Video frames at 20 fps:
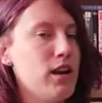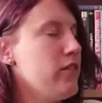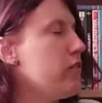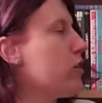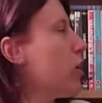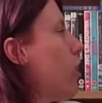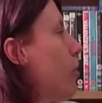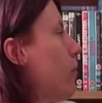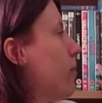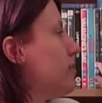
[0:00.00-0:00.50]

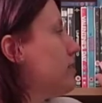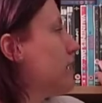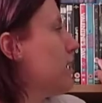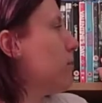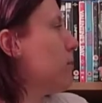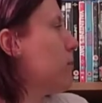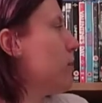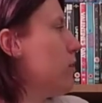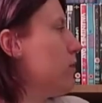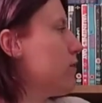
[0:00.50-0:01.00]
Leave a comment
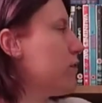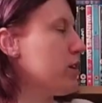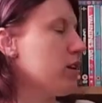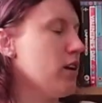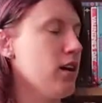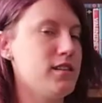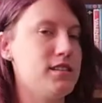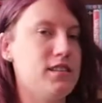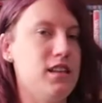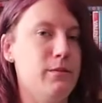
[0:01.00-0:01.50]
down below if
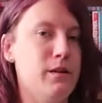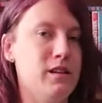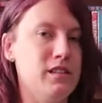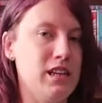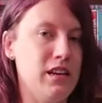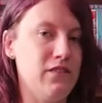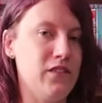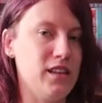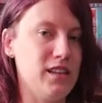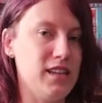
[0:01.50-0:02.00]
you'd like to see my
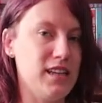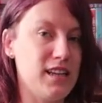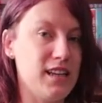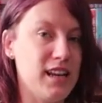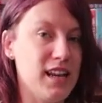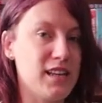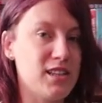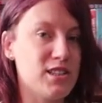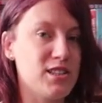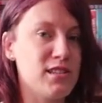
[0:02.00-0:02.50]
DVD
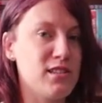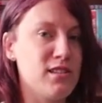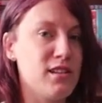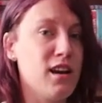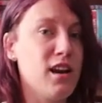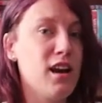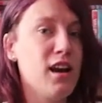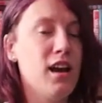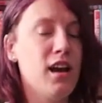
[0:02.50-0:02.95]
collection